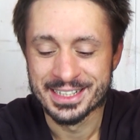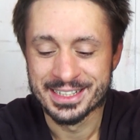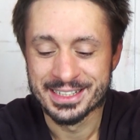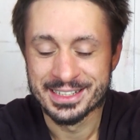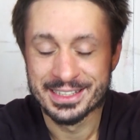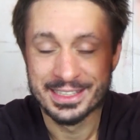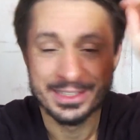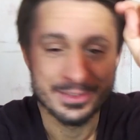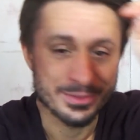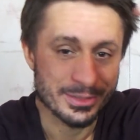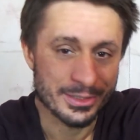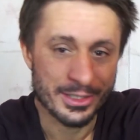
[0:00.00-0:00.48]

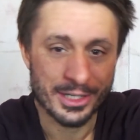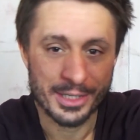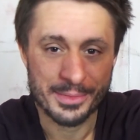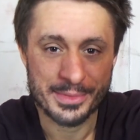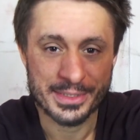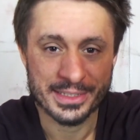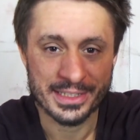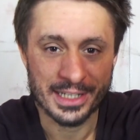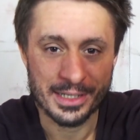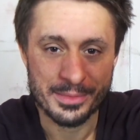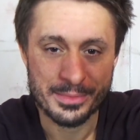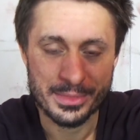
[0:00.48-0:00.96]
leave a
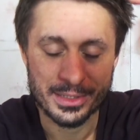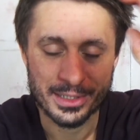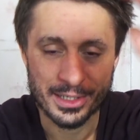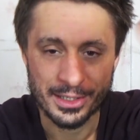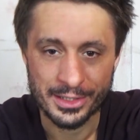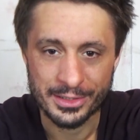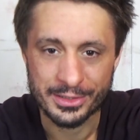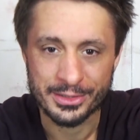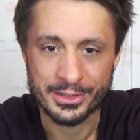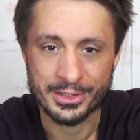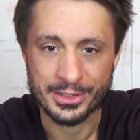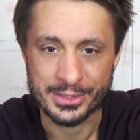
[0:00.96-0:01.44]
comment down
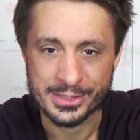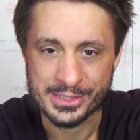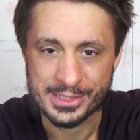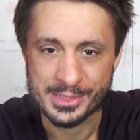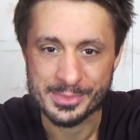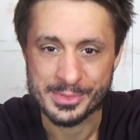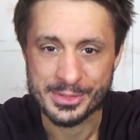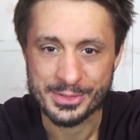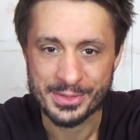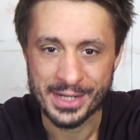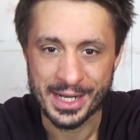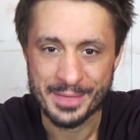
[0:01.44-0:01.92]
below or
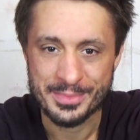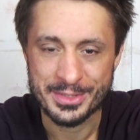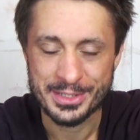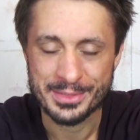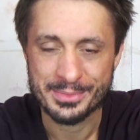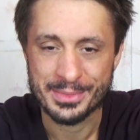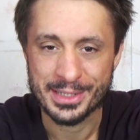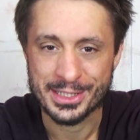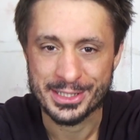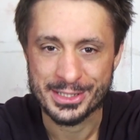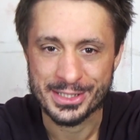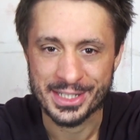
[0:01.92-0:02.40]
subscribe to
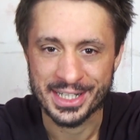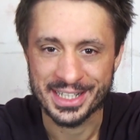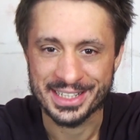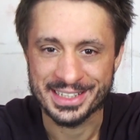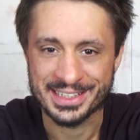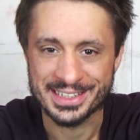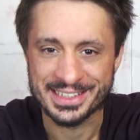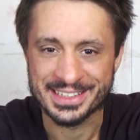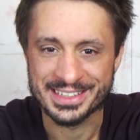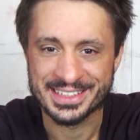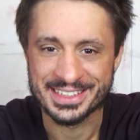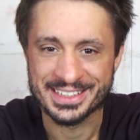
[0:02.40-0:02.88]
my
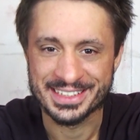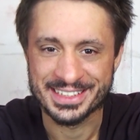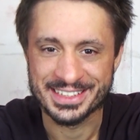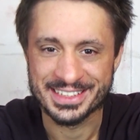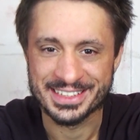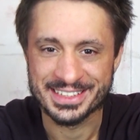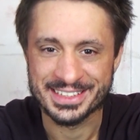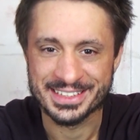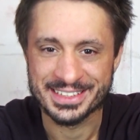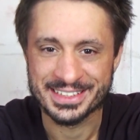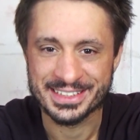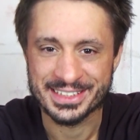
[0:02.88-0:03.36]
channel
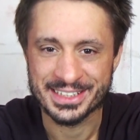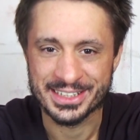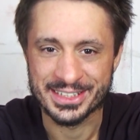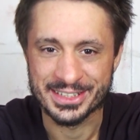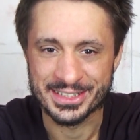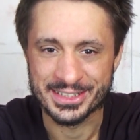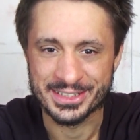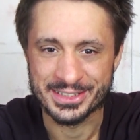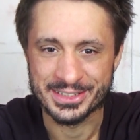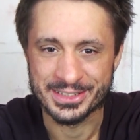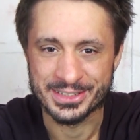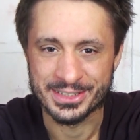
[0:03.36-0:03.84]

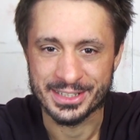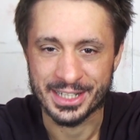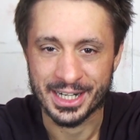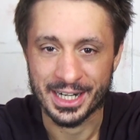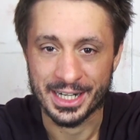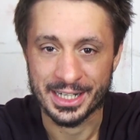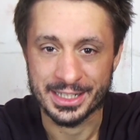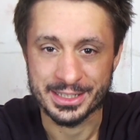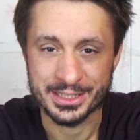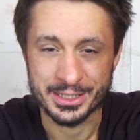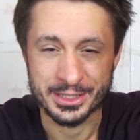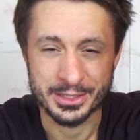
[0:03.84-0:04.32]
so
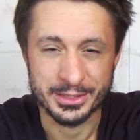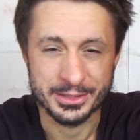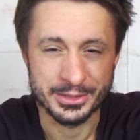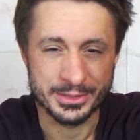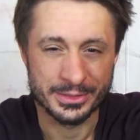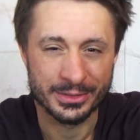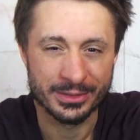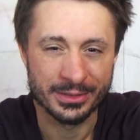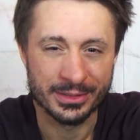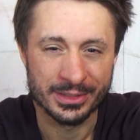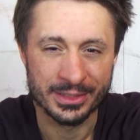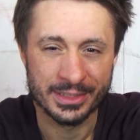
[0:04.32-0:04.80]
I
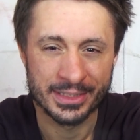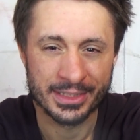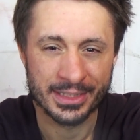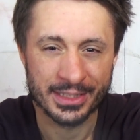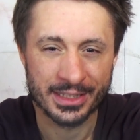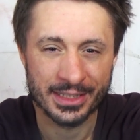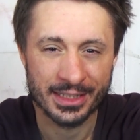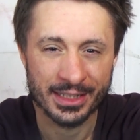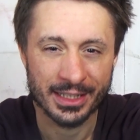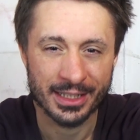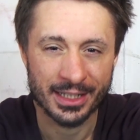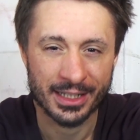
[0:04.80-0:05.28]
know
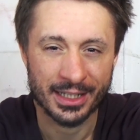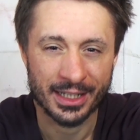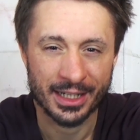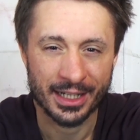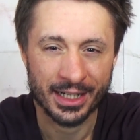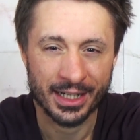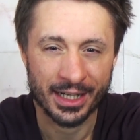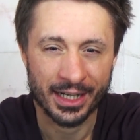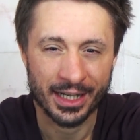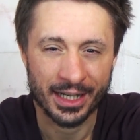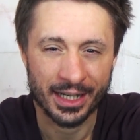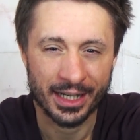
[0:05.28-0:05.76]

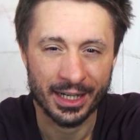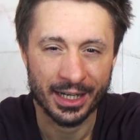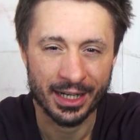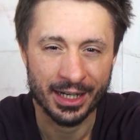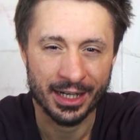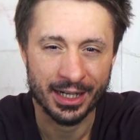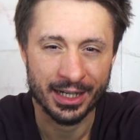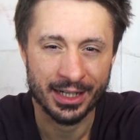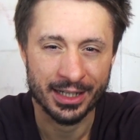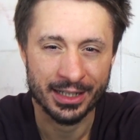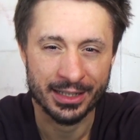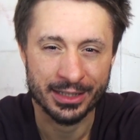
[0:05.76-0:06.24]

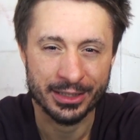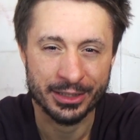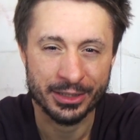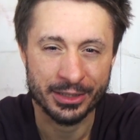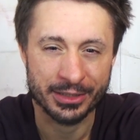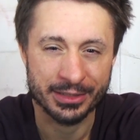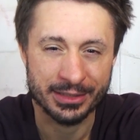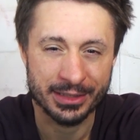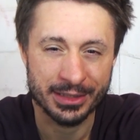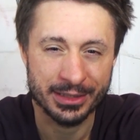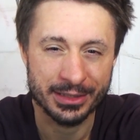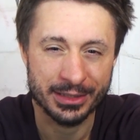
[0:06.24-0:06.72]
I
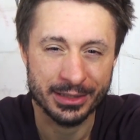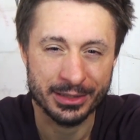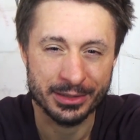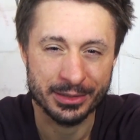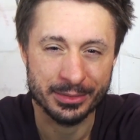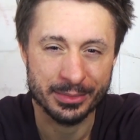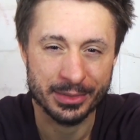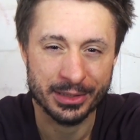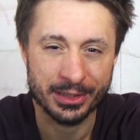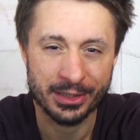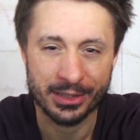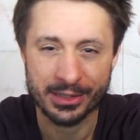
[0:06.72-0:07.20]

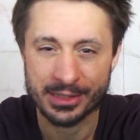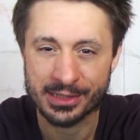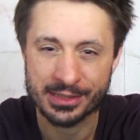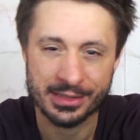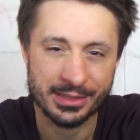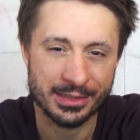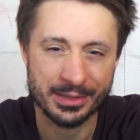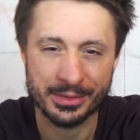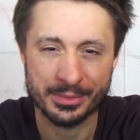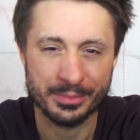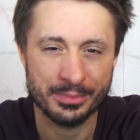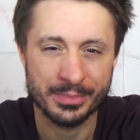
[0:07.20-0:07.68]
continue
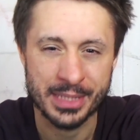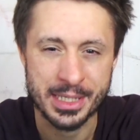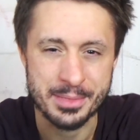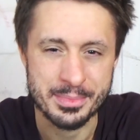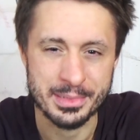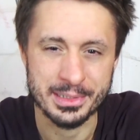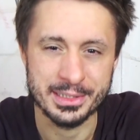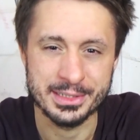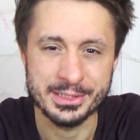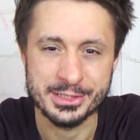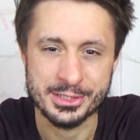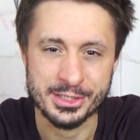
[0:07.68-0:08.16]
because
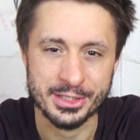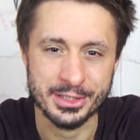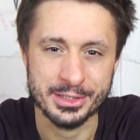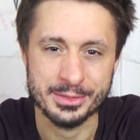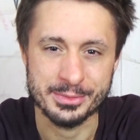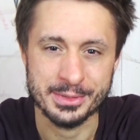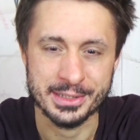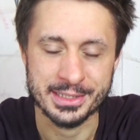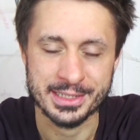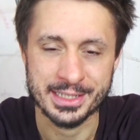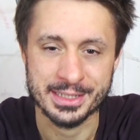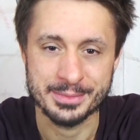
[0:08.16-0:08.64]
people enjoy
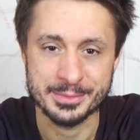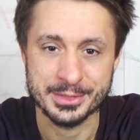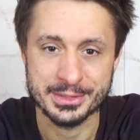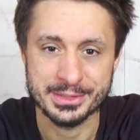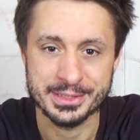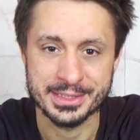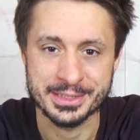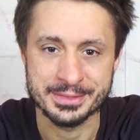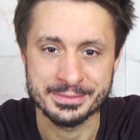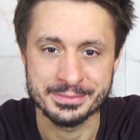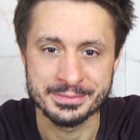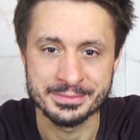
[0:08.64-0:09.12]
what I'm
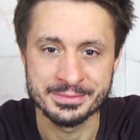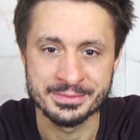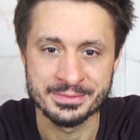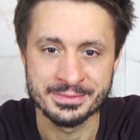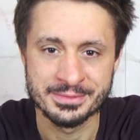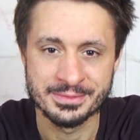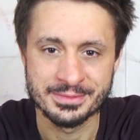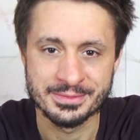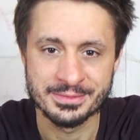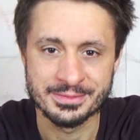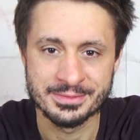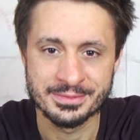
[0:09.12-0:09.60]
doing.
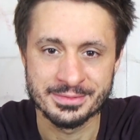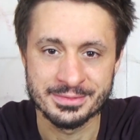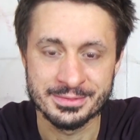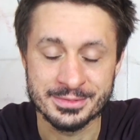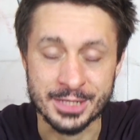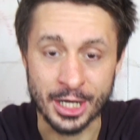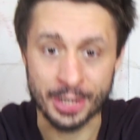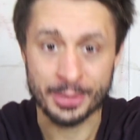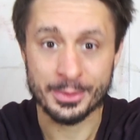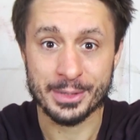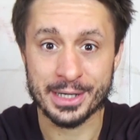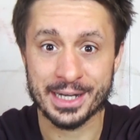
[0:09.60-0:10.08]

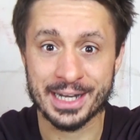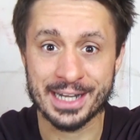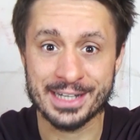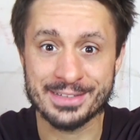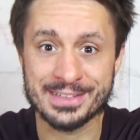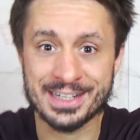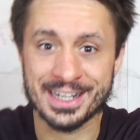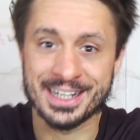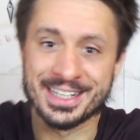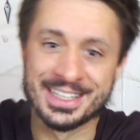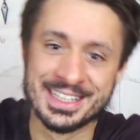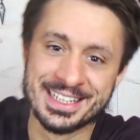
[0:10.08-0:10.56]
Oh,
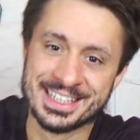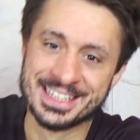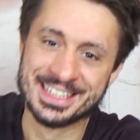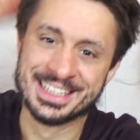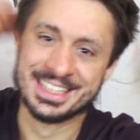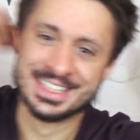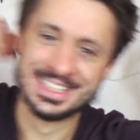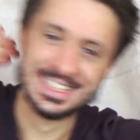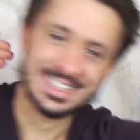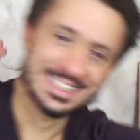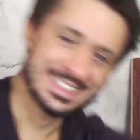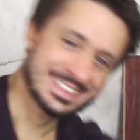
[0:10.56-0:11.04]
whatever!
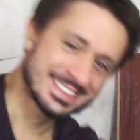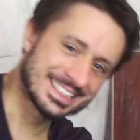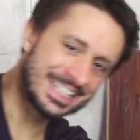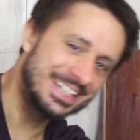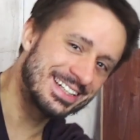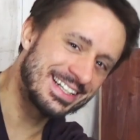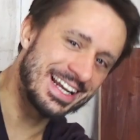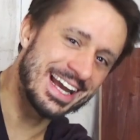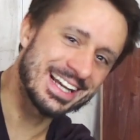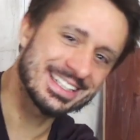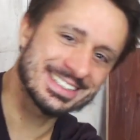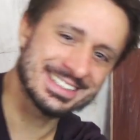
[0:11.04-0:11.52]
See
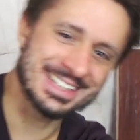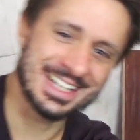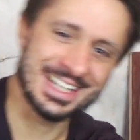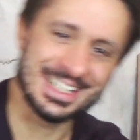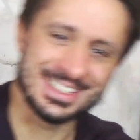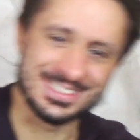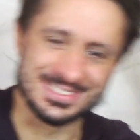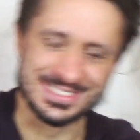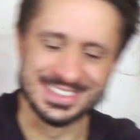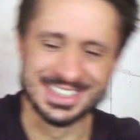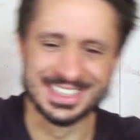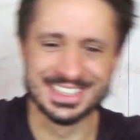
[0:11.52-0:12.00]
you next
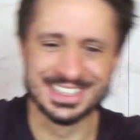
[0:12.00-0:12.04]
time!